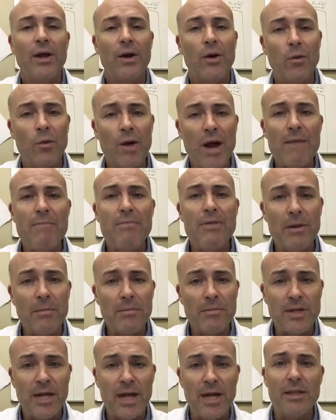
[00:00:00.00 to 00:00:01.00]
grab
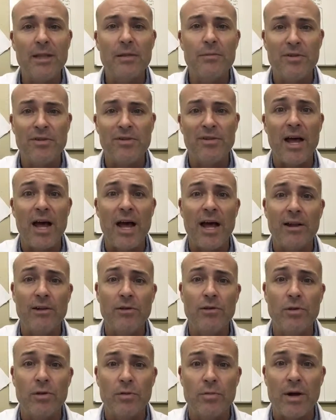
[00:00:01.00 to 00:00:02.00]
them, take them aside, and
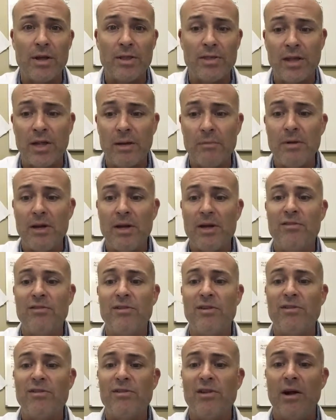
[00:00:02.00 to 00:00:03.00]
do the right thing,
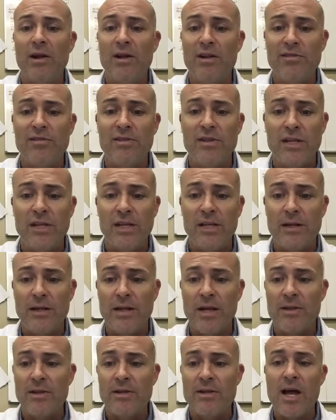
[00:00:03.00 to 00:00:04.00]
because the studies and
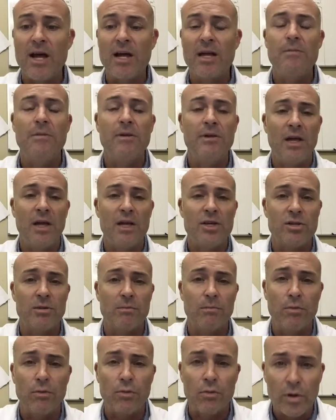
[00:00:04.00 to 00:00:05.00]
the
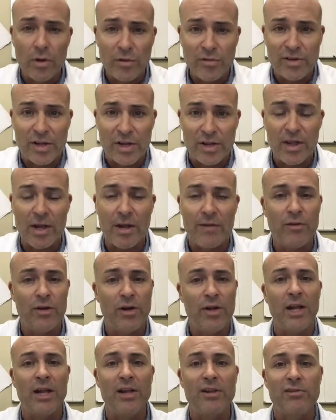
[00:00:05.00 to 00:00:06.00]
documentation proves it that if
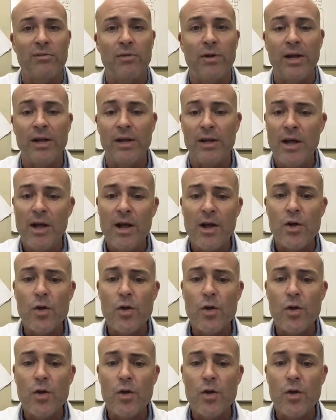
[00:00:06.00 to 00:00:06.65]
you're getting screened,